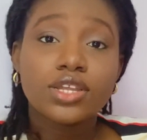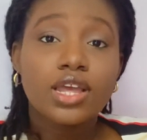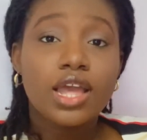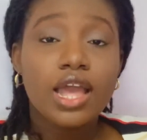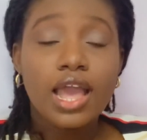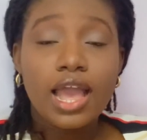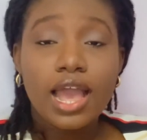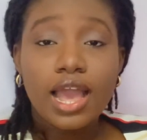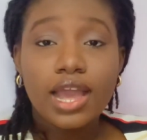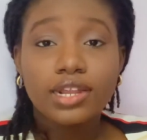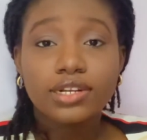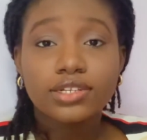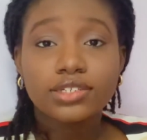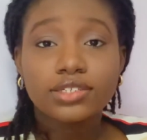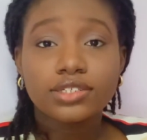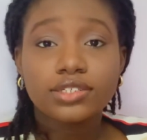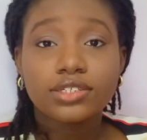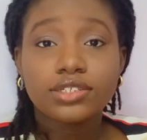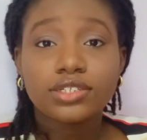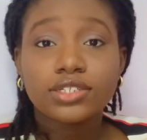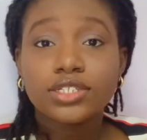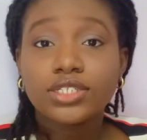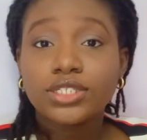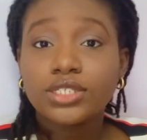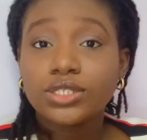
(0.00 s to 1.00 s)
And
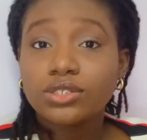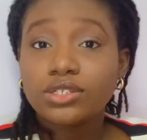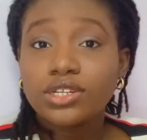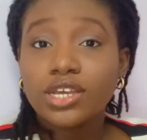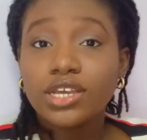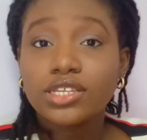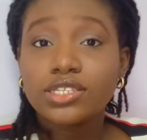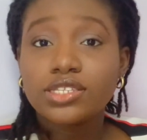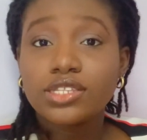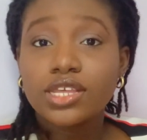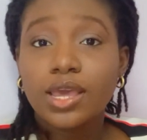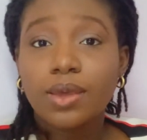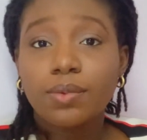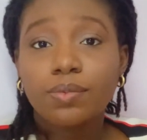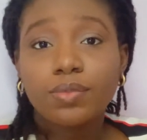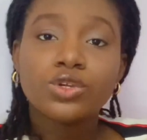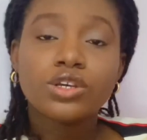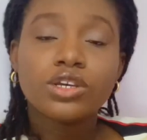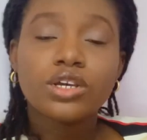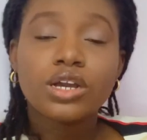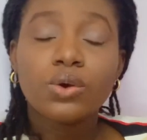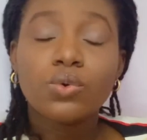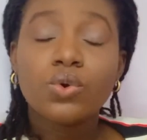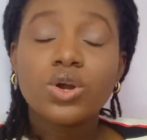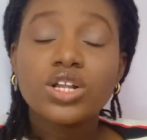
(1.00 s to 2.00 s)
till next time, you
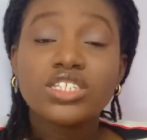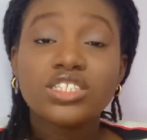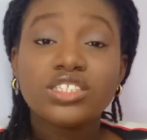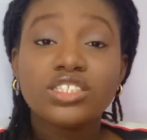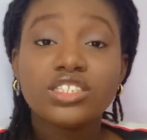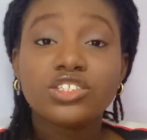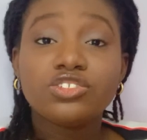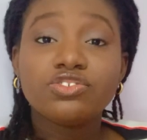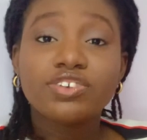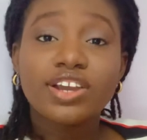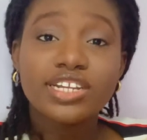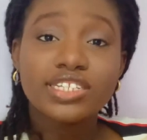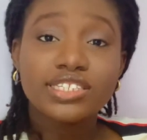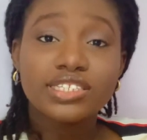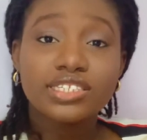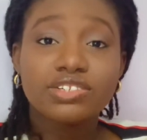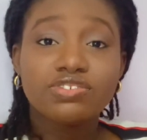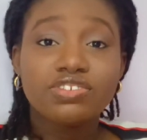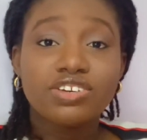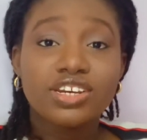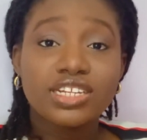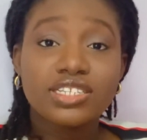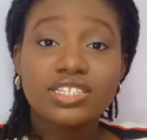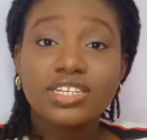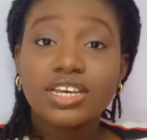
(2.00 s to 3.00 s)
can watch these writing
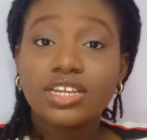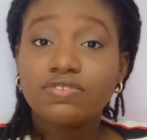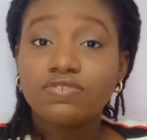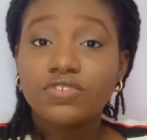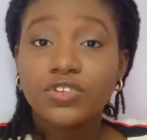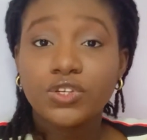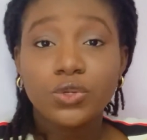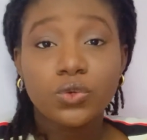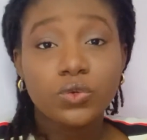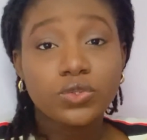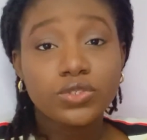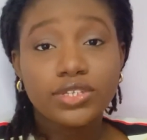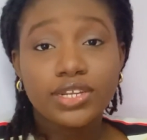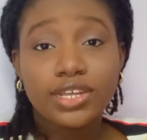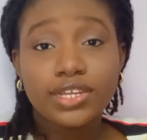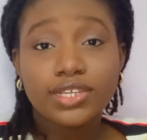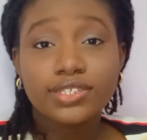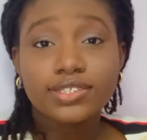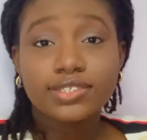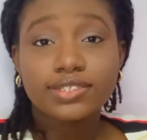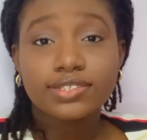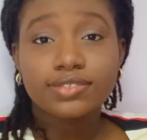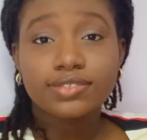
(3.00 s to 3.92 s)
related videos next.